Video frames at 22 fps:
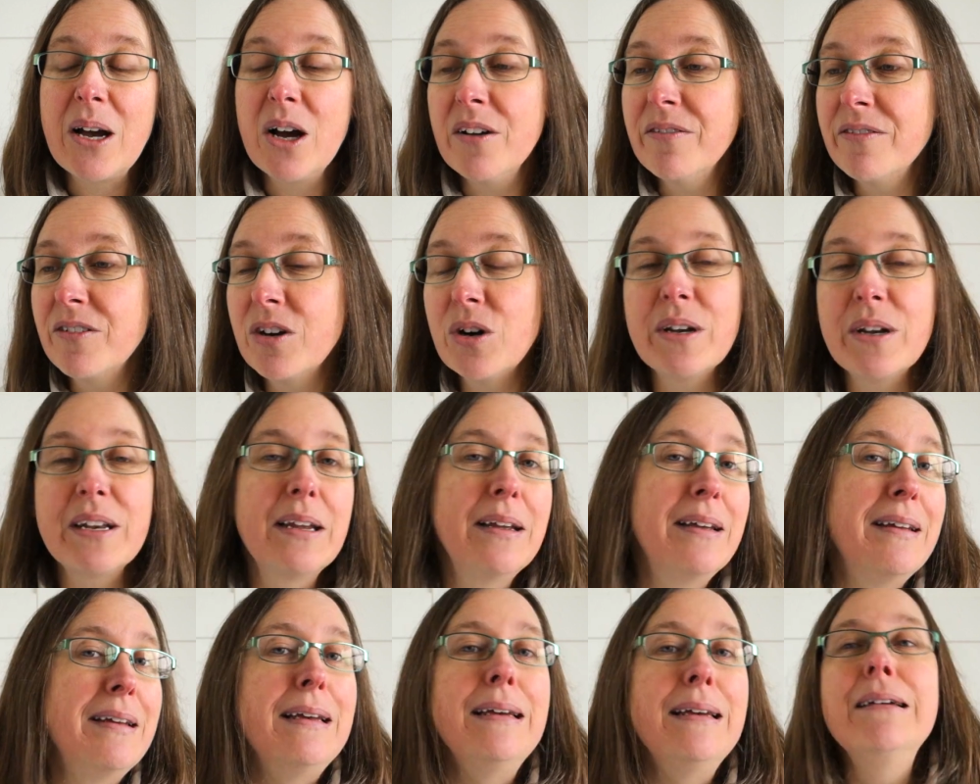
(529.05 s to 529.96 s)
I've got
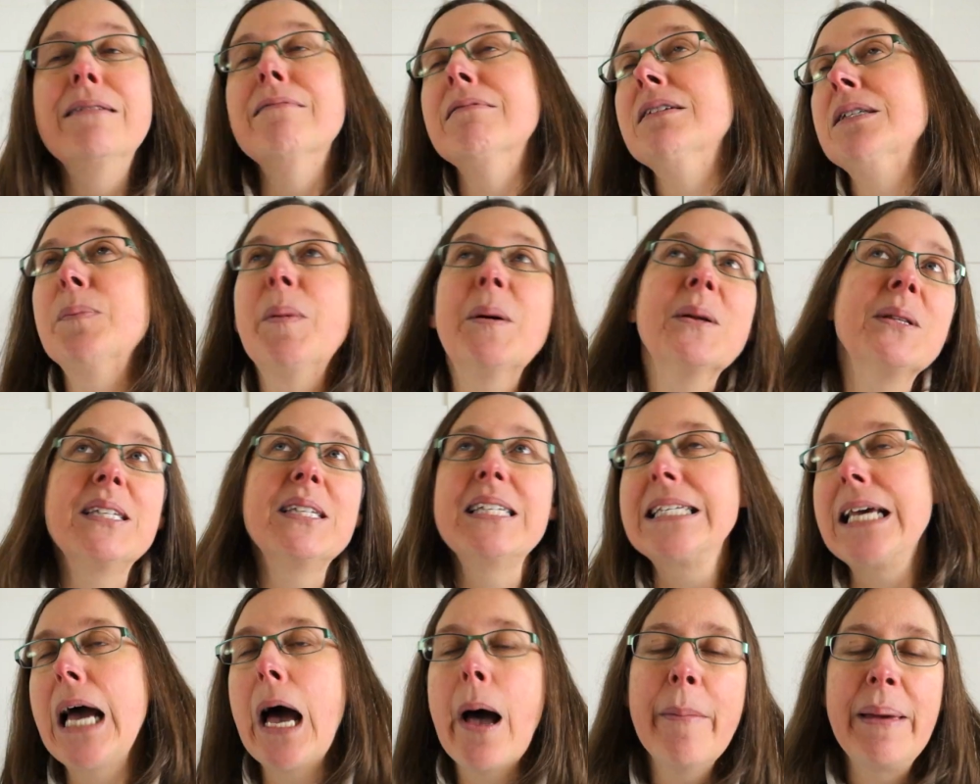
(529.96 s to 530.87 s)
responses
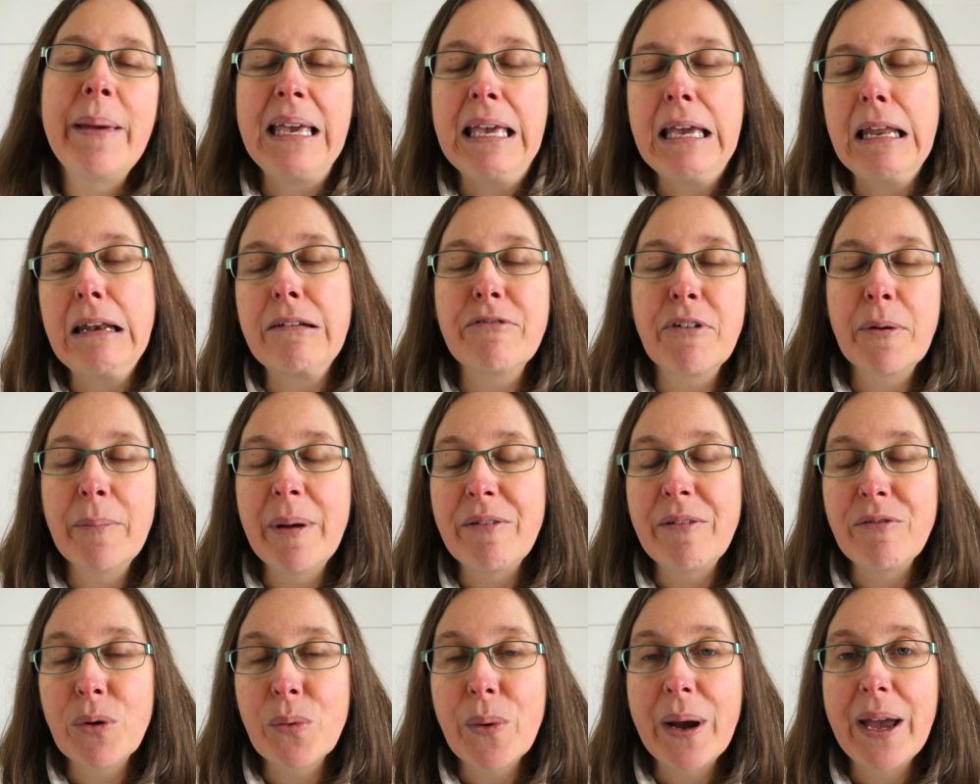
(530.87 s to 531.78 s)
coming in from
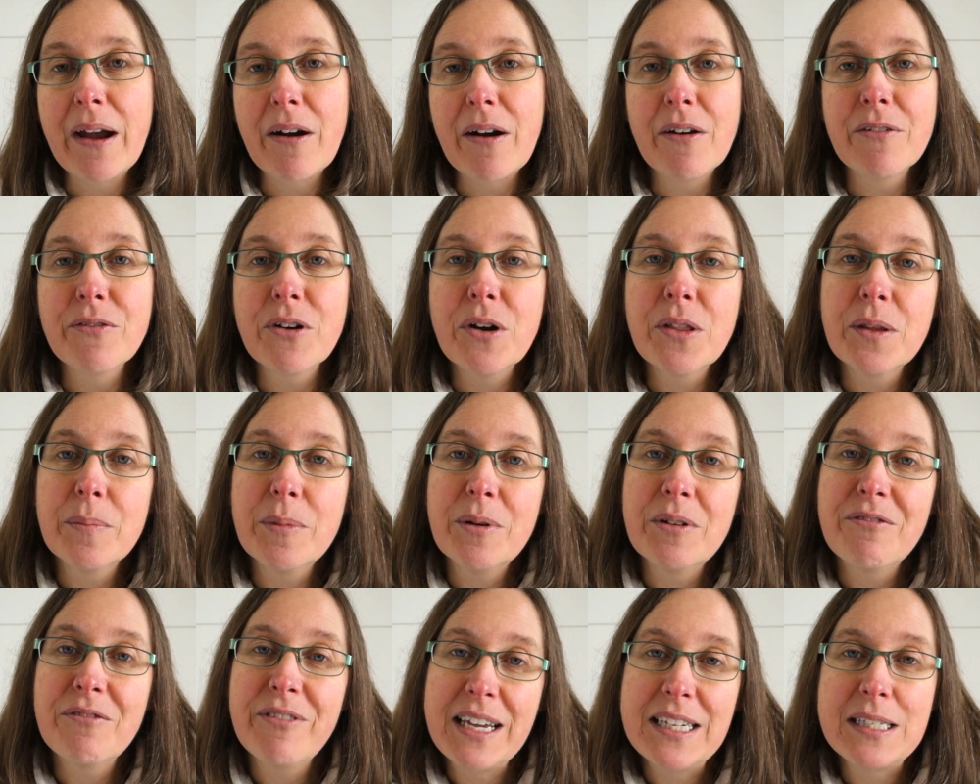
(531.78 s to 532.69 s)
everywhere. I've got them
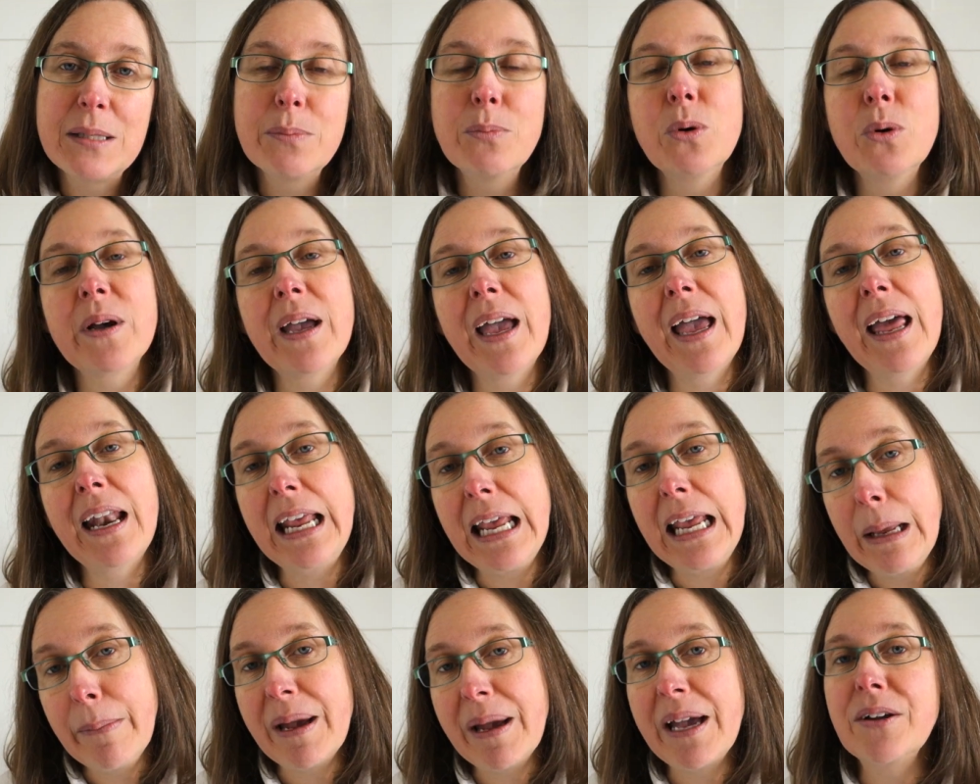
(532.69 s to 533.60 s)
on Facebook and
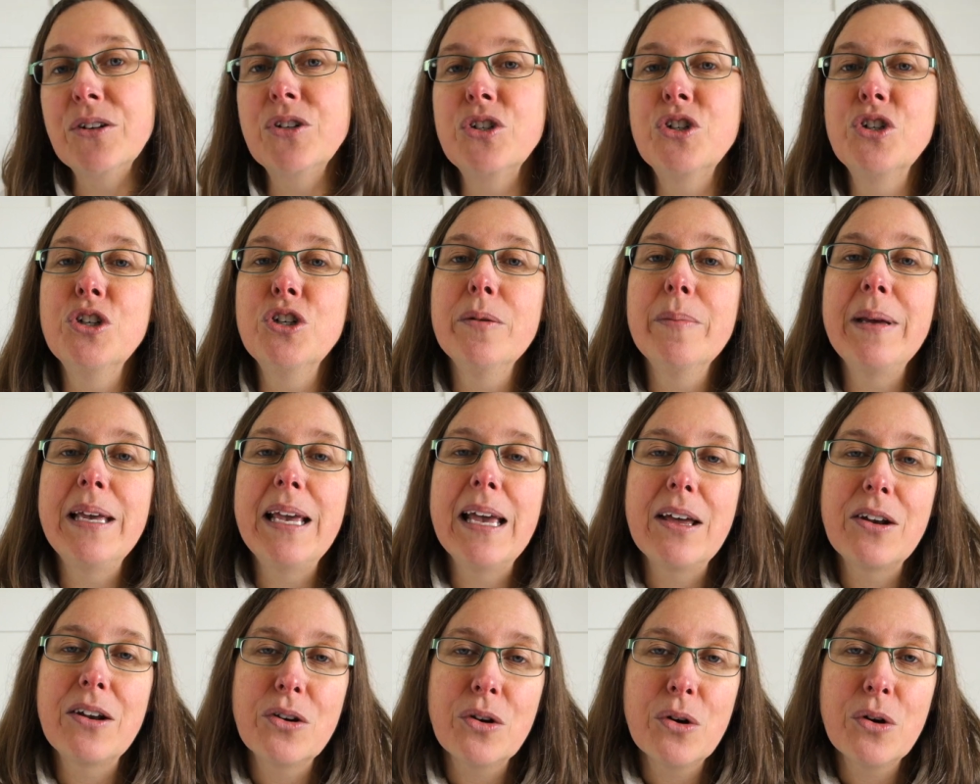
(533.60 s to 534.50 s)
emailed to me
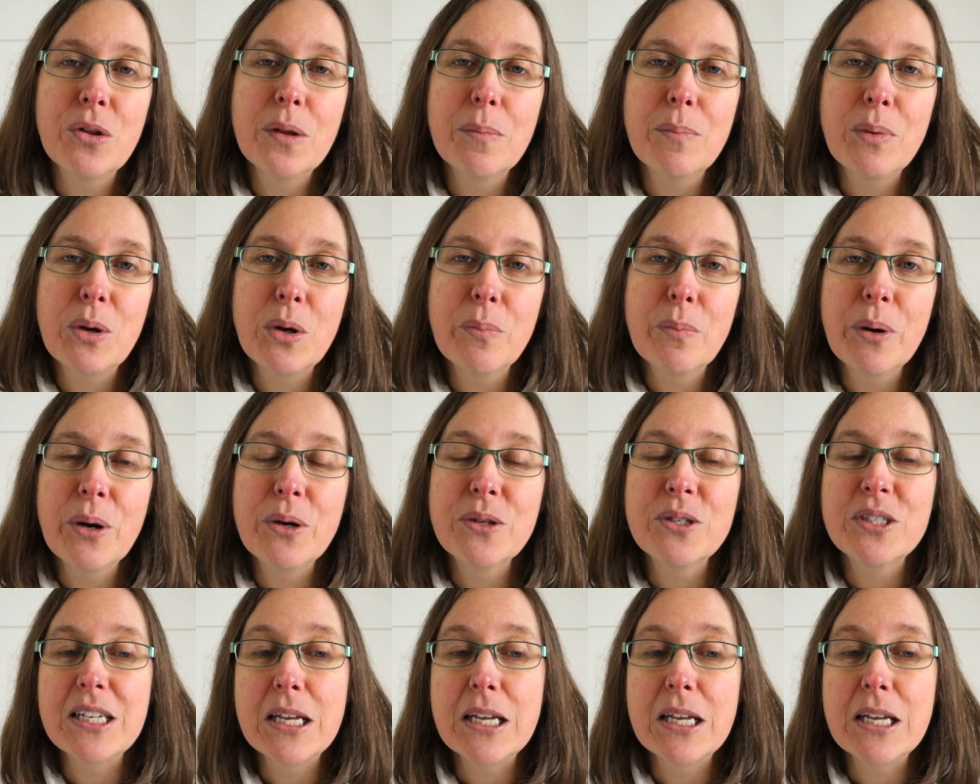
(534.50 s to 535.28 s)
and on the blog post.